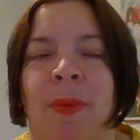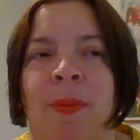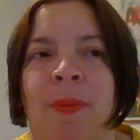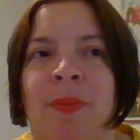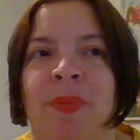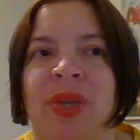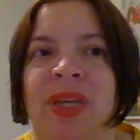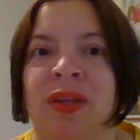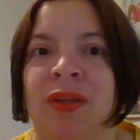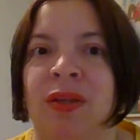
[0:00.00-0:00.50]

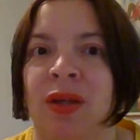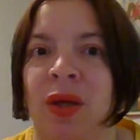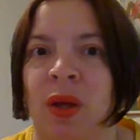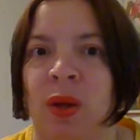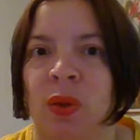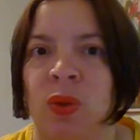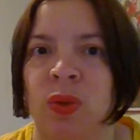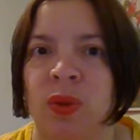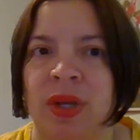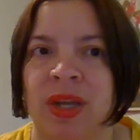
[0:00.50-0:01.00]

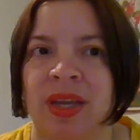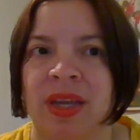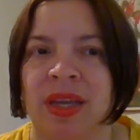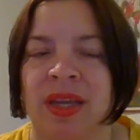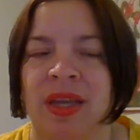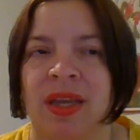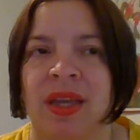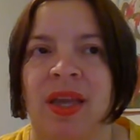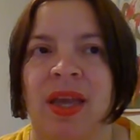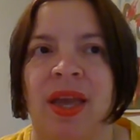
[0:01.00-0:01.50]
below
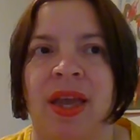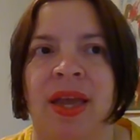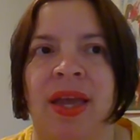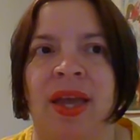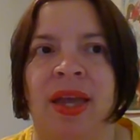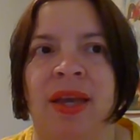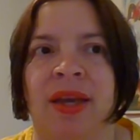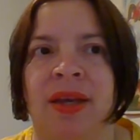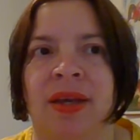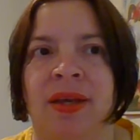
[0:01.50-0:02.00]

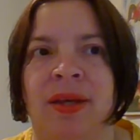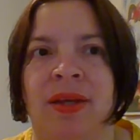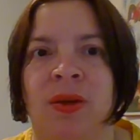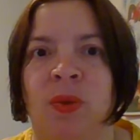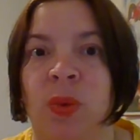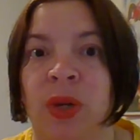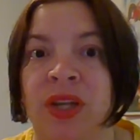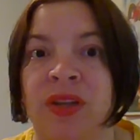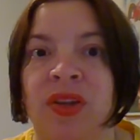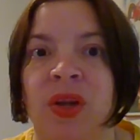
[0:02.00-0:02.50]
a
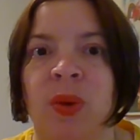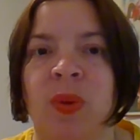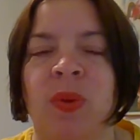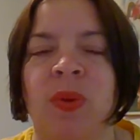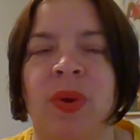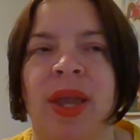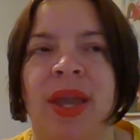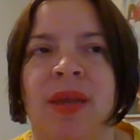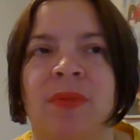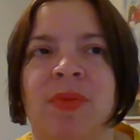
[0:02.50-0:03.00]

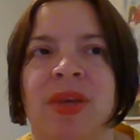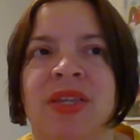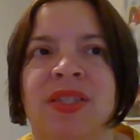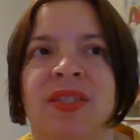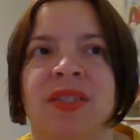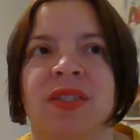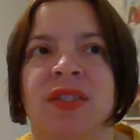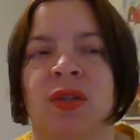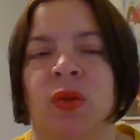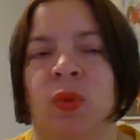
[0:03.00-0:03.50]
window and my
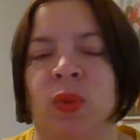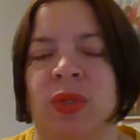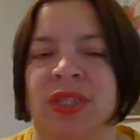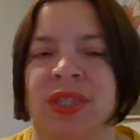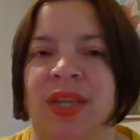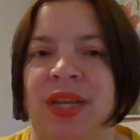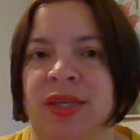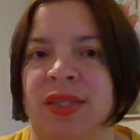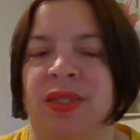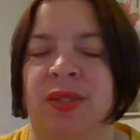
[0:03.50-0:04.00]
sister was
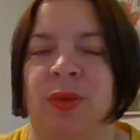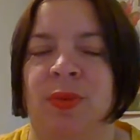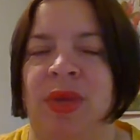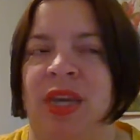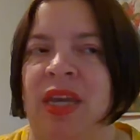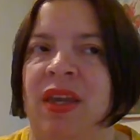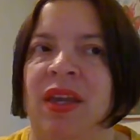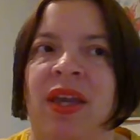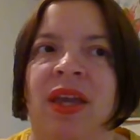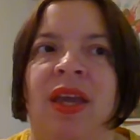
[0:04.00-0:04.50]
next to
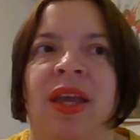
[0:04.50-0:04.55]
me.